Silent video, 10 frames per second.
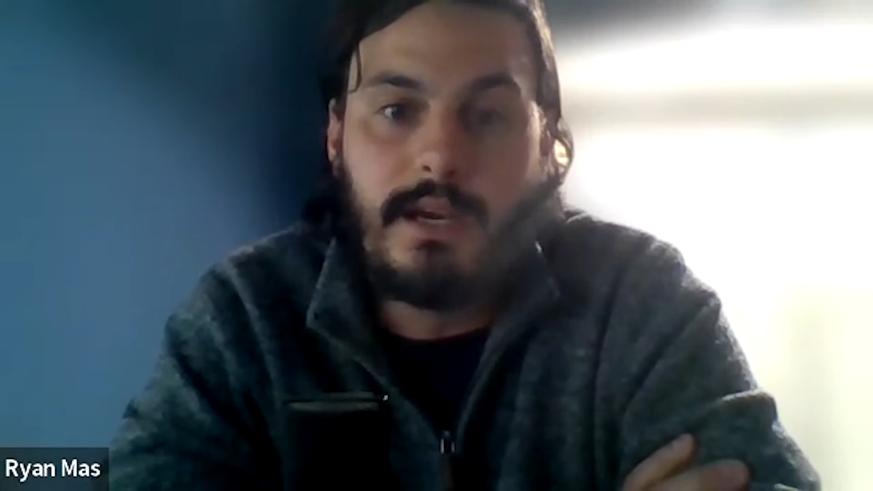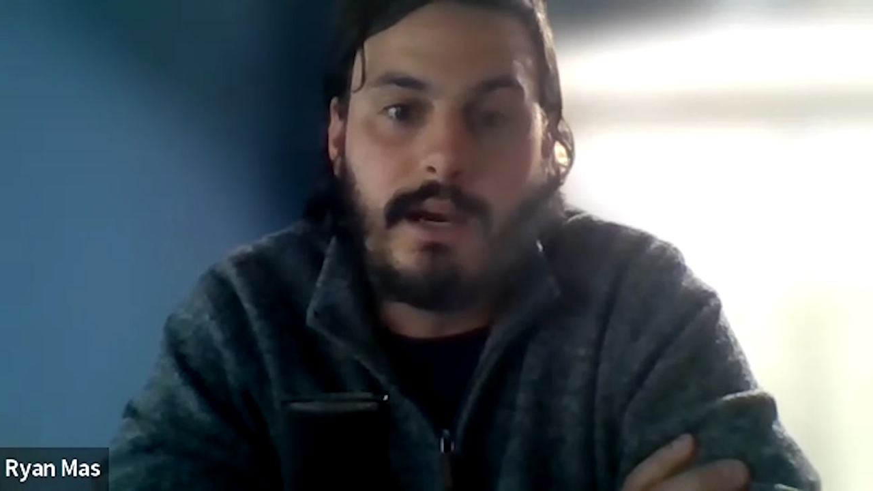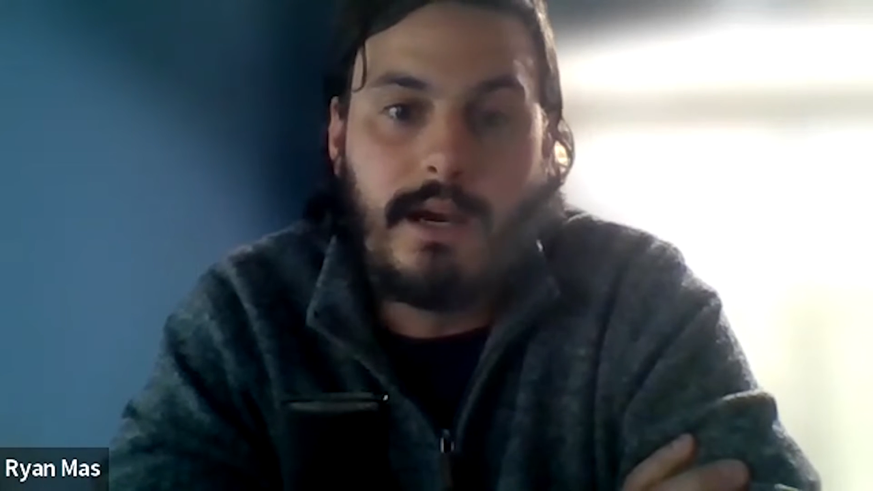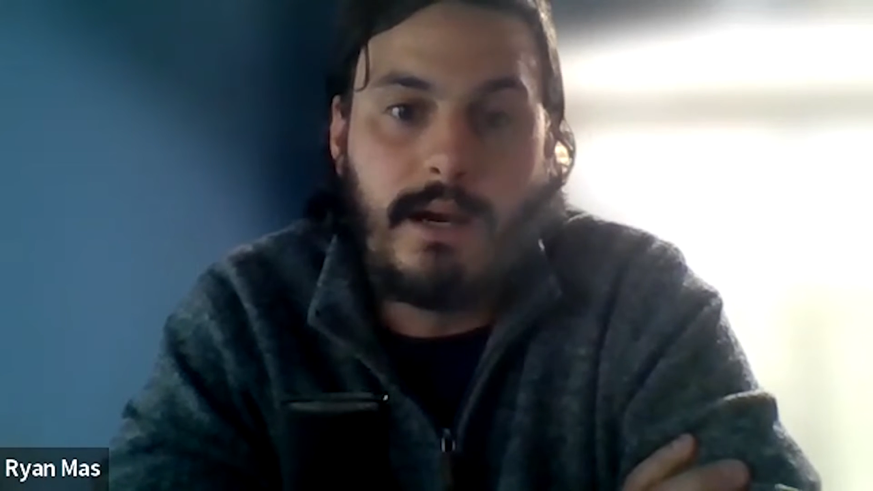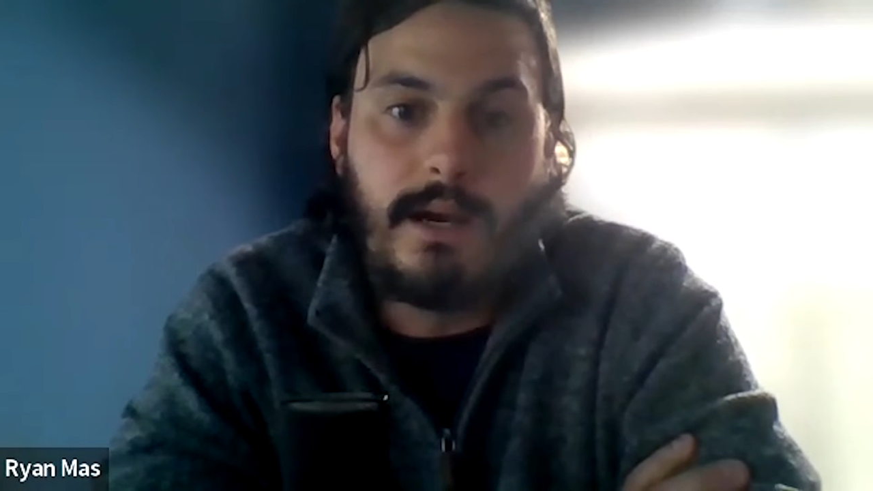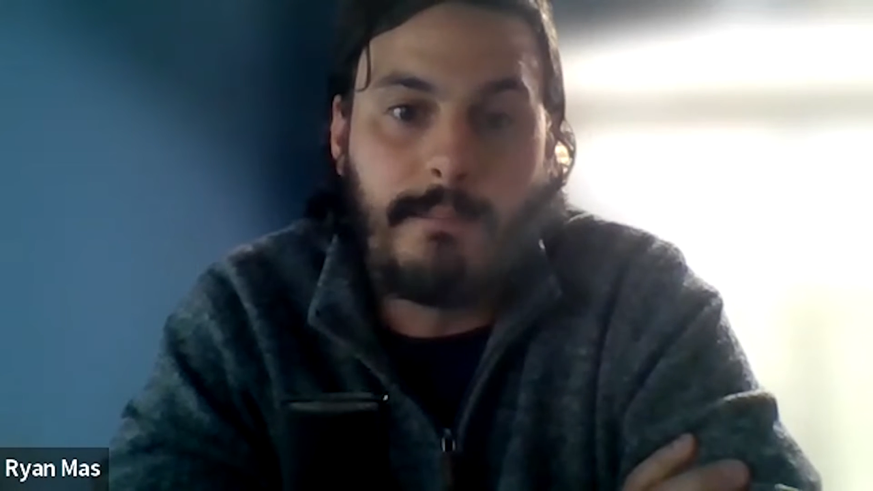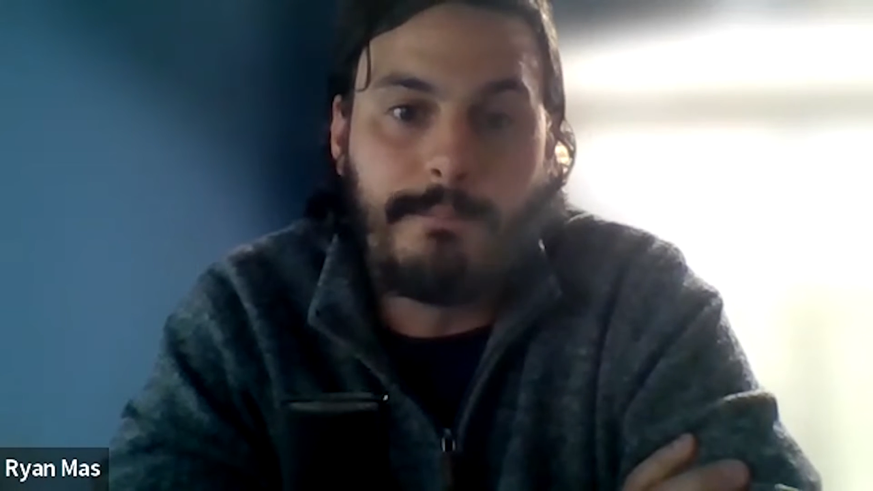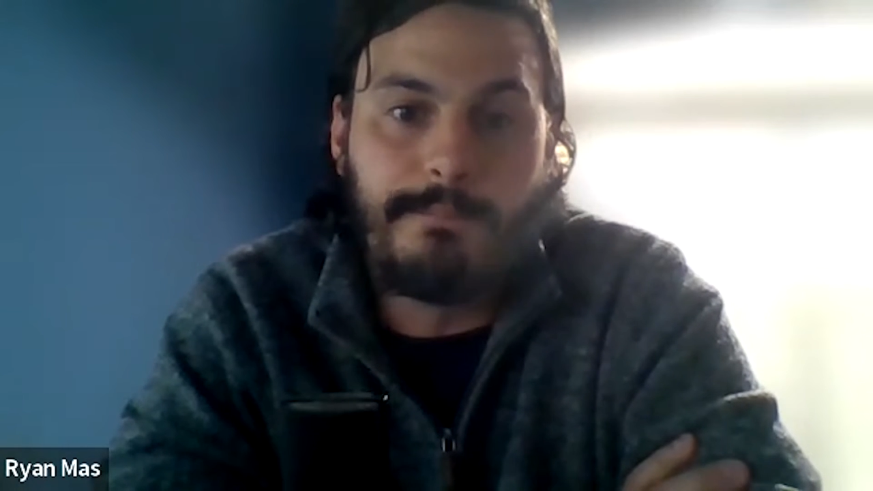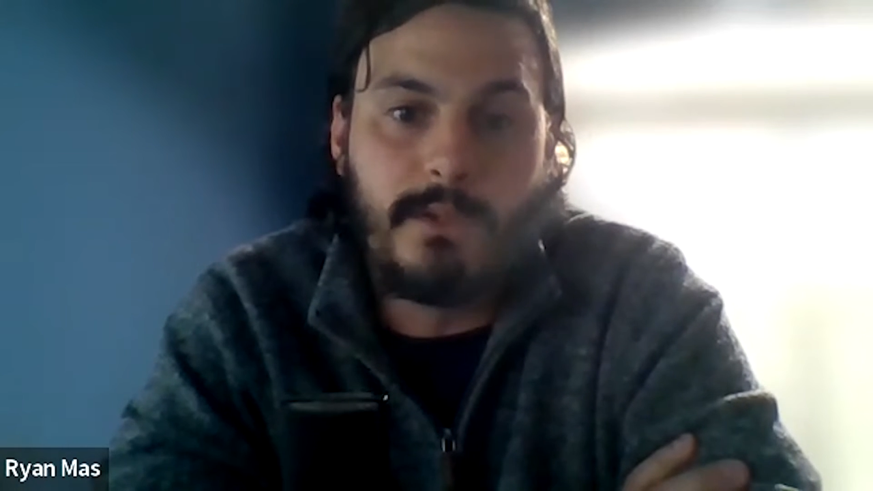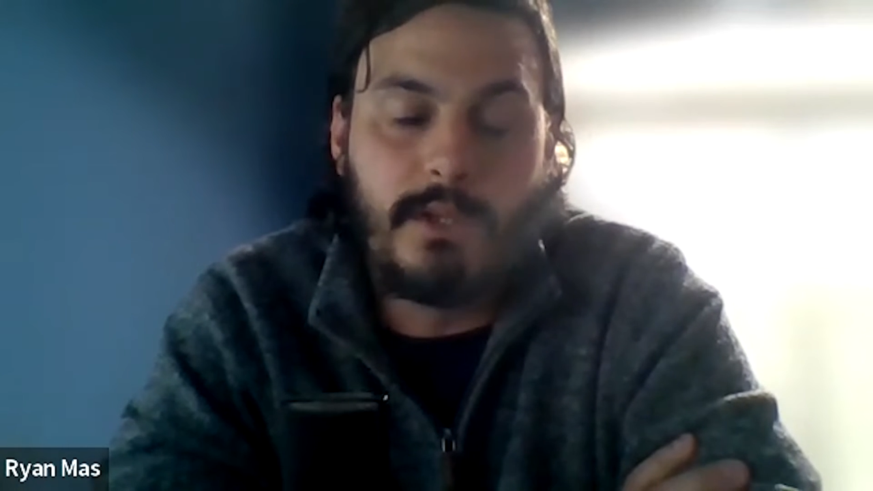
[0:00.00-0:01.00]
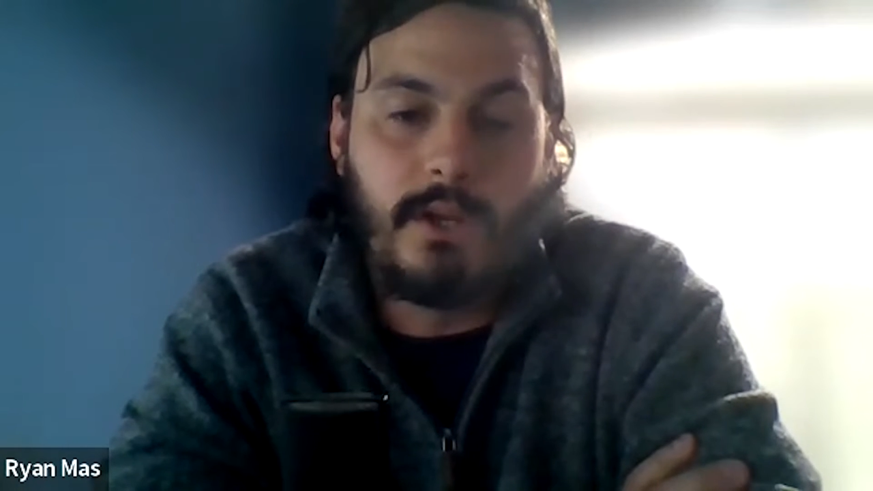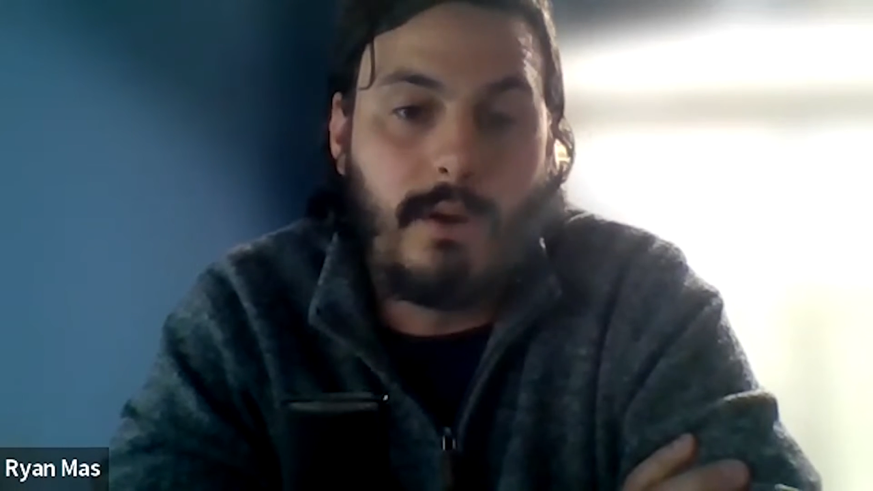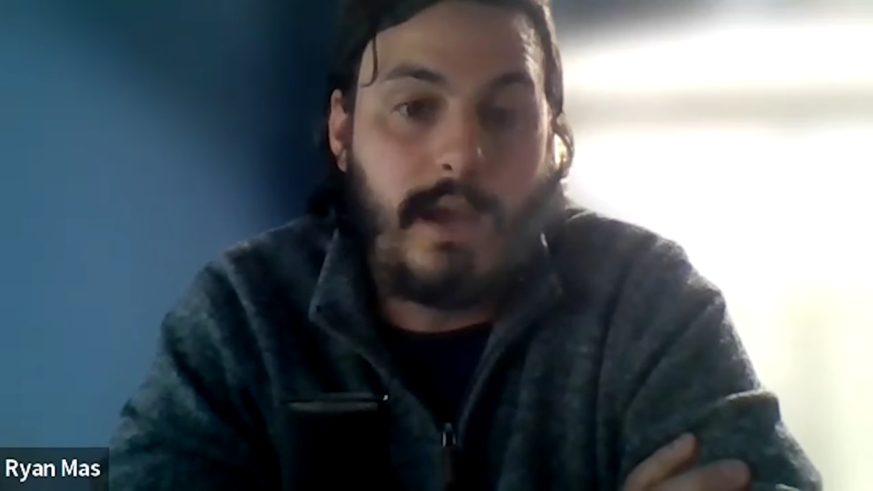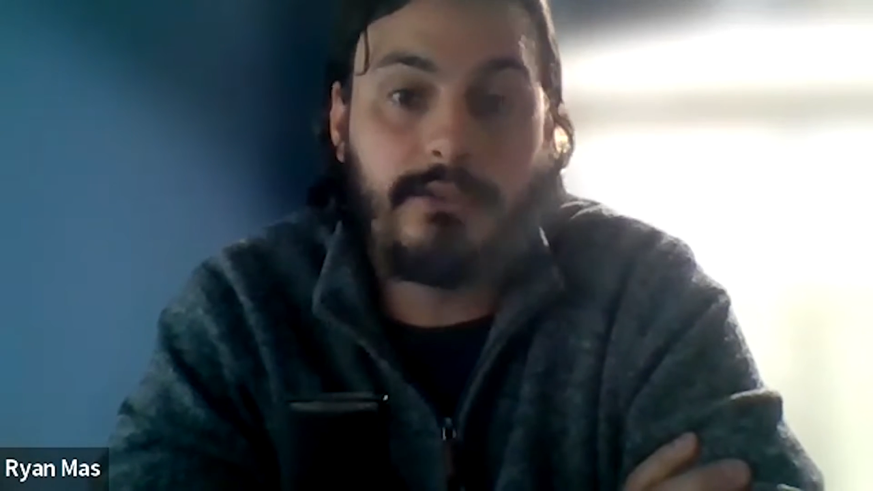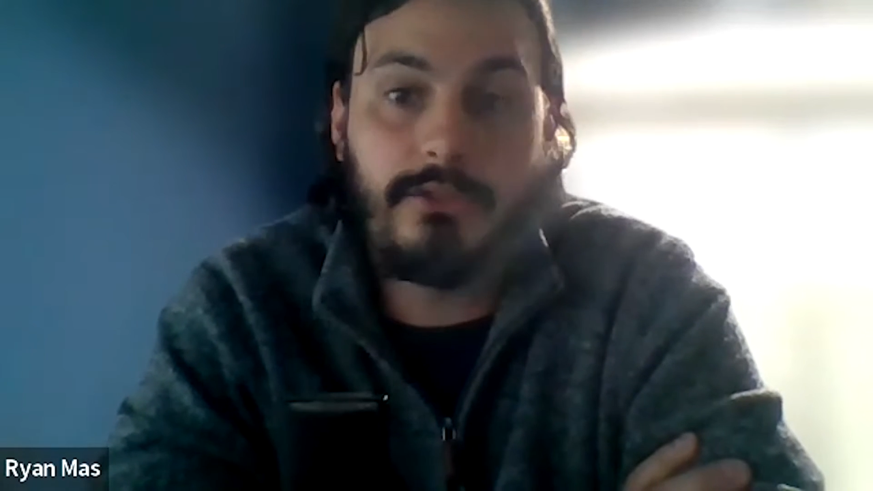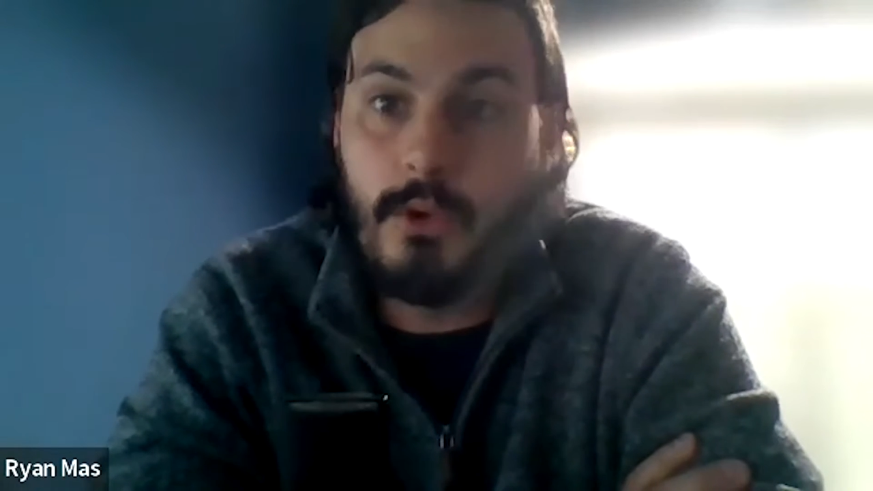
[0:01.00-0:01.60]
S